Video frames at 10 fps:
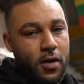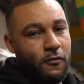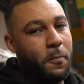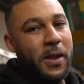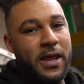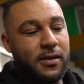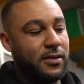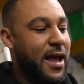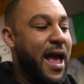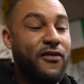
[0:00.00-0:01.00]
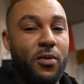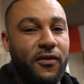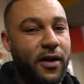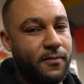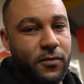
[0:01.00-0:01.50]
repeat, get heavy
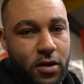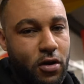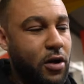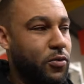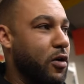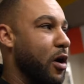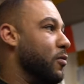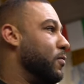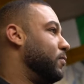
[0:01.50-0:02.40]
with it, your calves will grow.